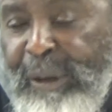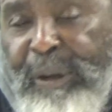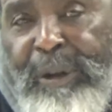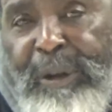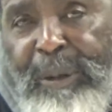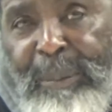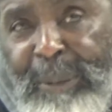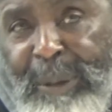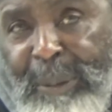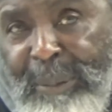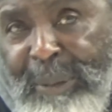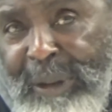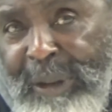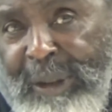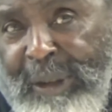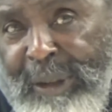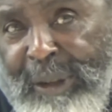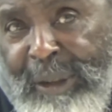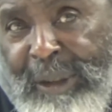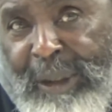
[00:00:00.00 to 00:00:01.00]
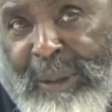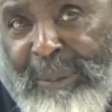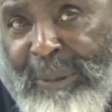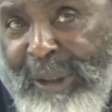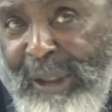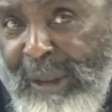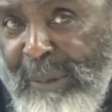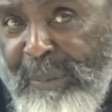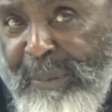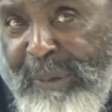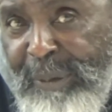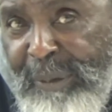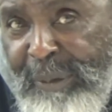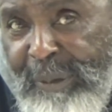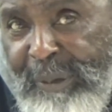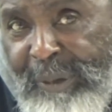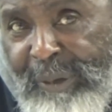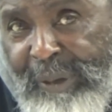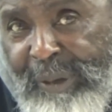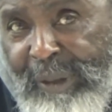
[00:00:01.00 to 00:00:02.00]
Remember, girl, I'm going to help you.
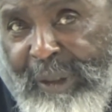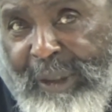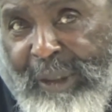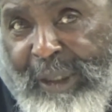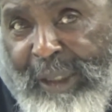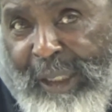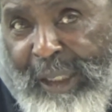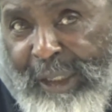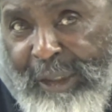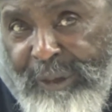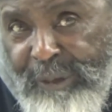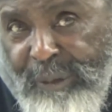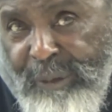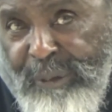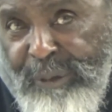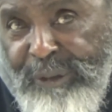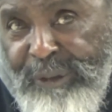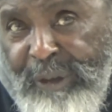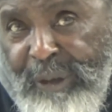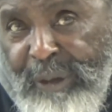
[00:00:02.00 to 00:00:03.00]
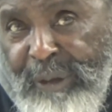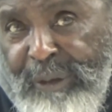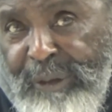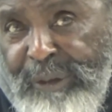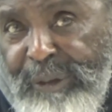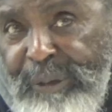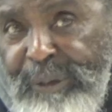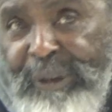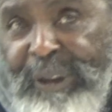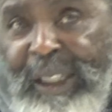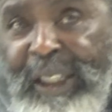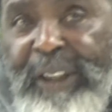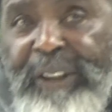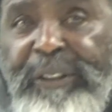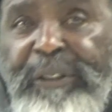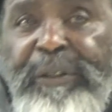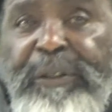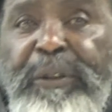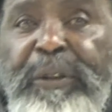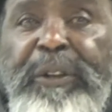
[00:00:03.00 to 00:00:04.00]
I told y'all in
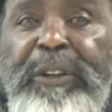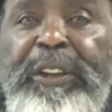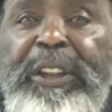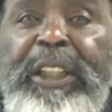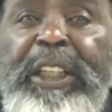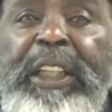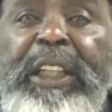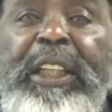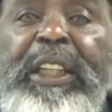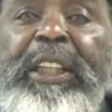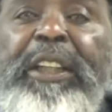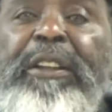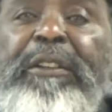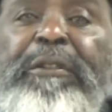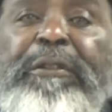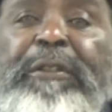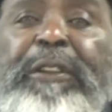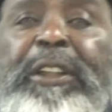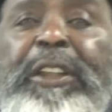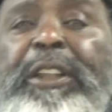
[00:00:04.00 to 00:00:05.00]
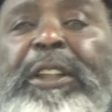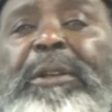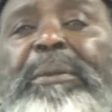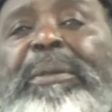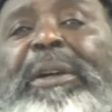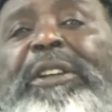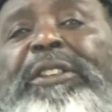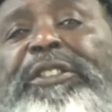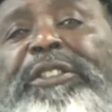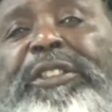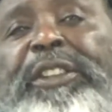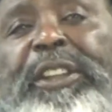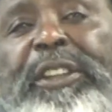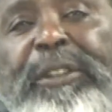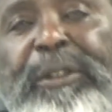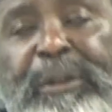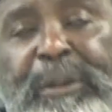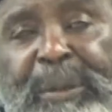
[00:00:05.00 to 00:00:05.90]
2014 in the front of the masjid,